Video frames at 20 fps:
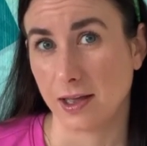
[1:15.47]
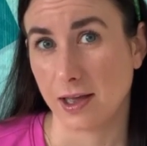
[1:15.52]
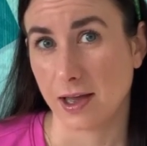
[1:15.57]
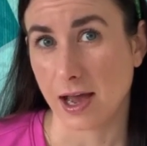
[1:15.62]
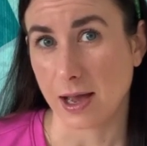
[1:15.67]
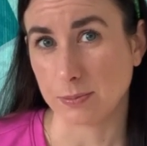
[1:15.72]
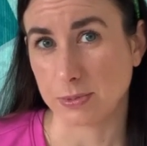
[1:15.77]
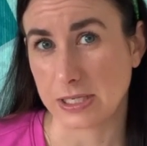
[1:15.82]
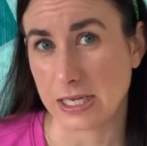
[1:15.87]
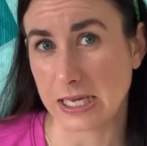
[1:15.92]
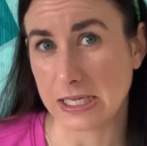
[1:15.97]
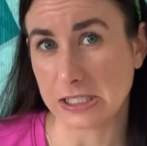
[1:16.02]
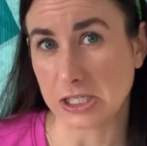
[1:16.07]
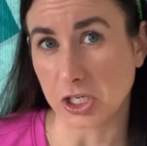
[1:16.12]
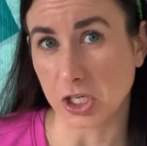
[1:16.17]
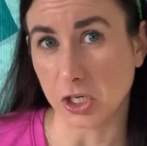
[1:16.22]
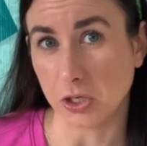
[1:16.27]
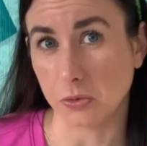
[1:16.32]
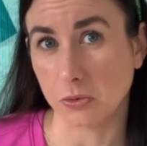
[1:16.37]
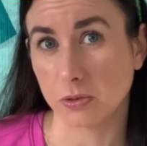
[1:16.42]
I'm teasing
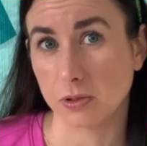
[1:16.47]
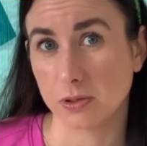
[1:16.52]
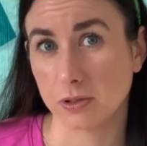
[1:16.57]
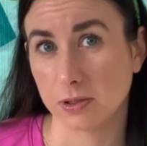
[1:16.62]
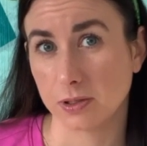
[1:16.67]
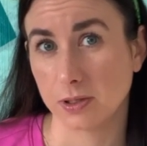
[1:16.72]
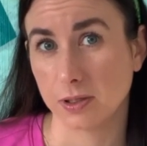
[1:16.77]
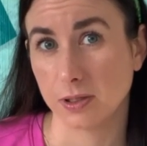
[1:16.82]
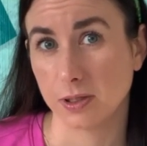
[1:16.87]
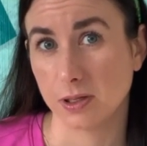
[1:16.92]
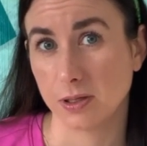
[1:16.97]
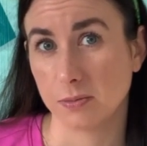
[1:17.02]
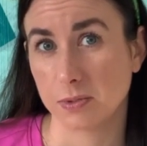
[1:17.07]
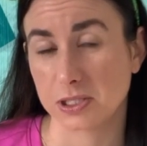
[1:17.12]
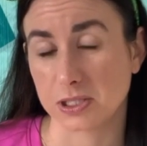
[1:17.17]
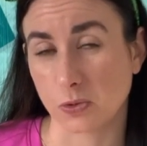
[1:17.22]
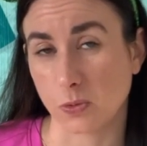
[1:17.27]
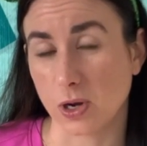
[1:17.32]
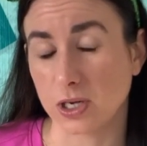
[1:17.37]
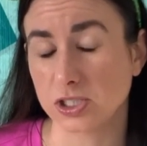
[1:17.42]
you
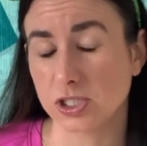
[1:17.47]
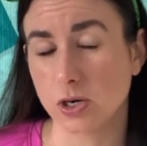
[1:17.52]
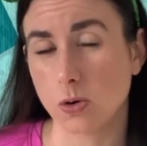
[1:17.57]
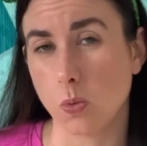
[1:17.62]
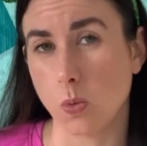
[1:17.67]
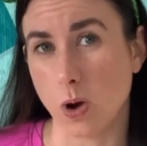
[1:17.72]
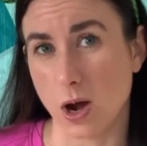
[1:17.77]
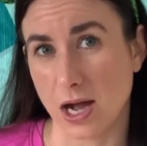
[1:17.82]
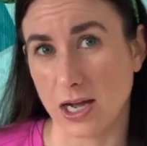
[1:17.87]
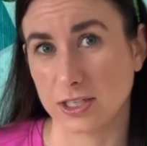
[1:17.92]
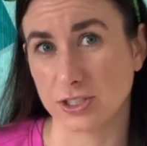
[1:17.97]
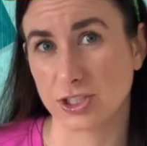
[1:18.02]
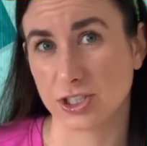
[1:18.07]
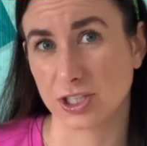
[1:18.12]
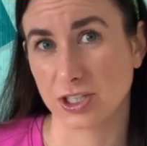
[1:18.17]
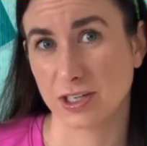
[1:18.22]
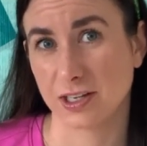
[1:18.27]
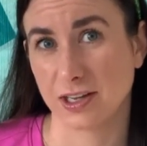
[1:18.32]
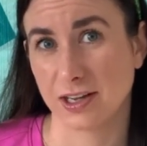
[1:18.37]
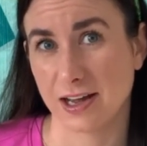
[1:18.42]
because I want you to watch,
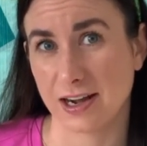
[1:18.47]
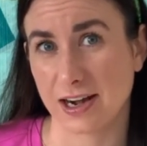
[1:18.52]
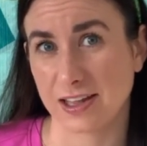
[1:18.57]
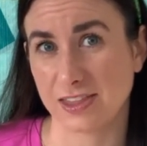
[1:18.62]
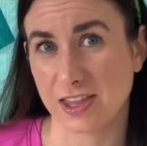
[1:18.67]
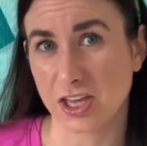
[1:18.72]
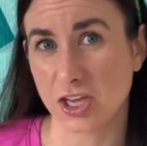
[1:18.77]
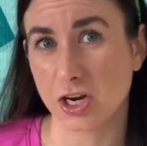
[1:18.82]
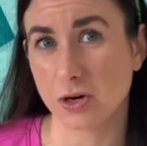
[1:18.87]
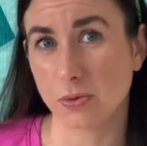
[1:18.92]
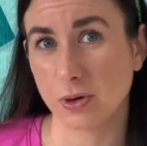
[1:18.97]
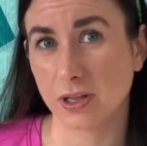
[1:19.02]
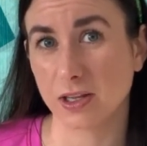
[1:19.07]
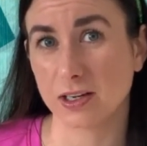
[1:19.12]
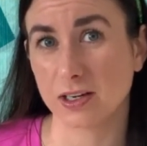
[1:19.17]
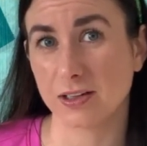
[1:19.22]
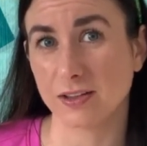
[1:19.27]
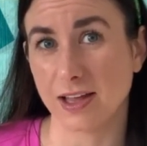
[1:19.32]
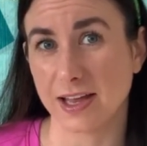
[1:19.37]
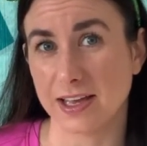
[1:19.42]
and I think you're really
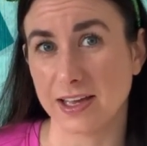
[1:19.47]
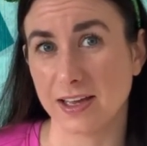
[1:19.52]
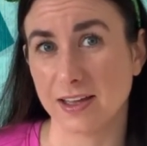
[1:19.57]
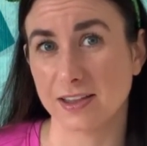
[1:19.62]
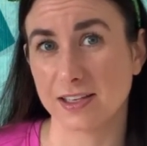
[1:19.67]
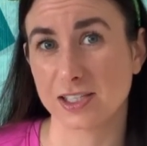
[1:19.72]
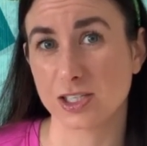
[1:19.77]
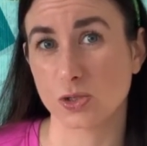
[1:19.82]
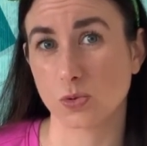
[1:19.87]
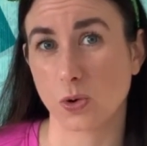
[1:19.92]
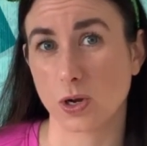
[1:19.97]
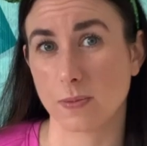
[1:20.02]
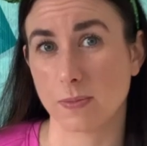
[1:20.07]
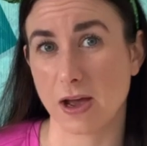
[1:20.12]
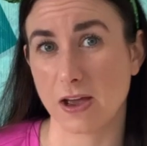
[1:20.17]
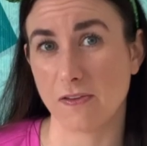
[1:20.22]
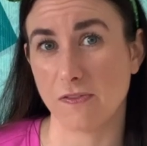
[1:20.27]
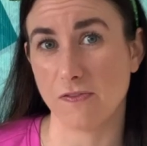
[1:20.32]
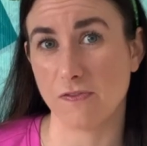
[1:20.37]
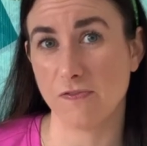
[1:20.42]
gonna like it. This is one of
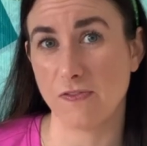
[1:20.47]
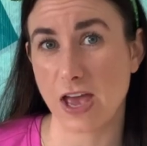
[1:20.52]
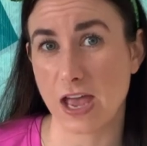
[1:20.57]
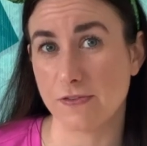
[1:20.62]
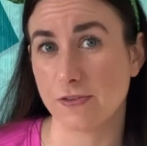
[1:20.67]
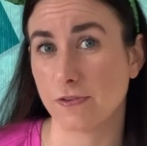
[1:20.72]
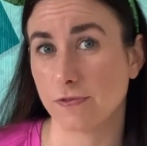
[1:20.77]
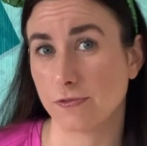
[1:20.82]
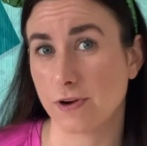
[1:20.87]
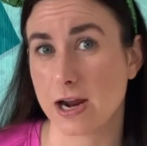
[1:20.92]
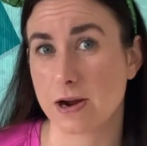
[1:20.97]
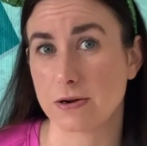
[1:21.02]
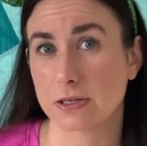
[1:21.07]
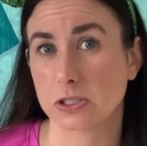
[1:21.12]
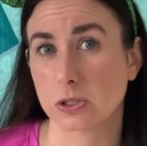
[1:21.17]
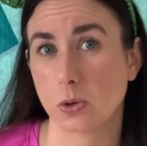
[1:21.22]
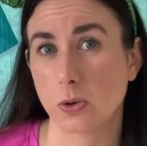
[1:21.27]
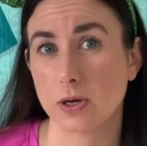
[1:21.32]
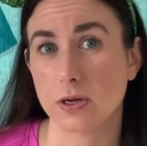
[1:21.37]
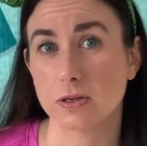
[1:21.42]
my favorite fragrance
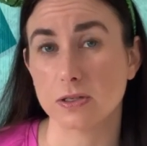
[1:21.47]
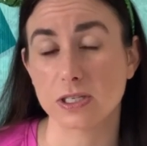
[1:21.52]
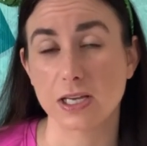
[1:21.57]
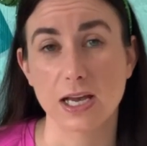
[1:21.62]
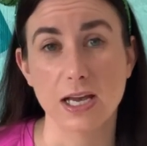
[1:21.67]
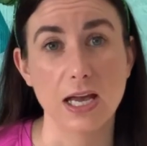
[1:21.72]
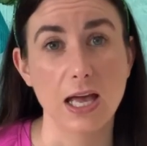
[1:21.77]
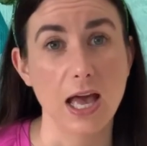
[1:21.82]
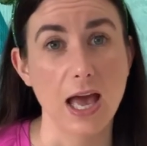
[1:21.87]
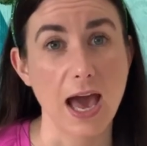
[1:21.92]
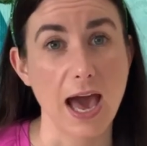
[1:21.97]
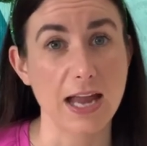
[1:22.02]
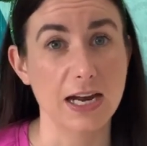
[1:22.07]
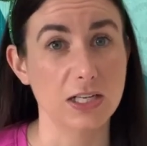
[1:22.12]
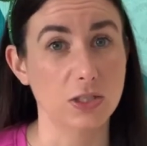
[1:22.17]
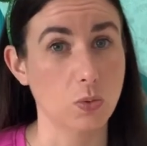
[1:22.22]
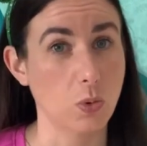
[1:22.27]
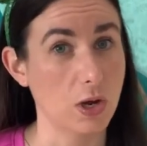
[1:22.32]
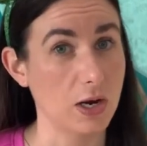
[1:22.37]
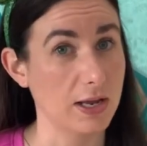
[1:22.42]
oils, and
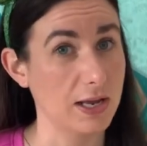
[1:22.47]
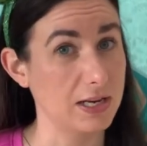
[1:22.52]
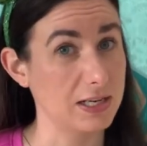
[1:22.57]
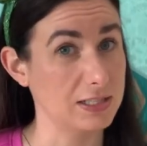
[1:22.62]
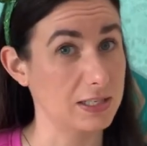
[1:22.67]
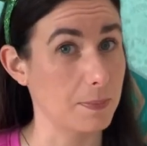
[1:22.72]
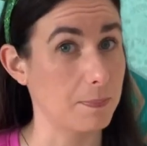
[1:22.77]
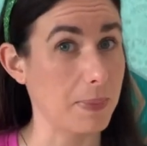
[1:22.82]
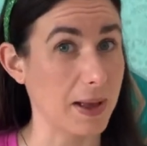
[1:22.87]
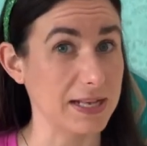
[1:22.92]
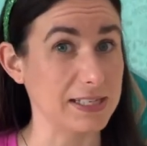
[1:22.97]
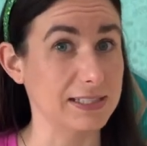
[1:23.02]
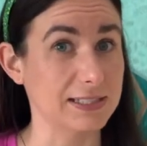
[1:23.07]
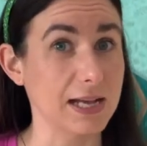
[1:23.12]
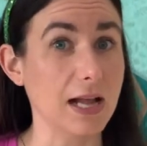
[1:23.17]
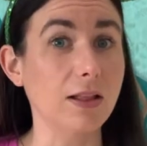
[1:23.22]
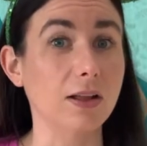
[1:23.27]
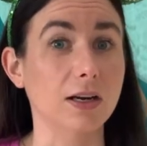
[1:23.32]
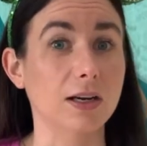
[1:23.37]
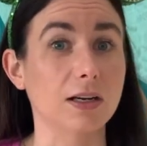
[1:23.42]
is one, it is a
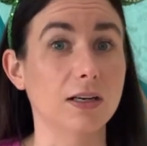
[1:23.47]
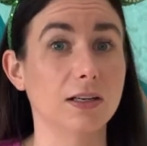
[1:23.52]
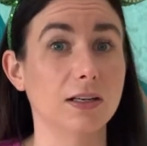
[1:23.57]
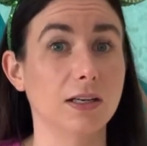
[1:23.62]
bestseller.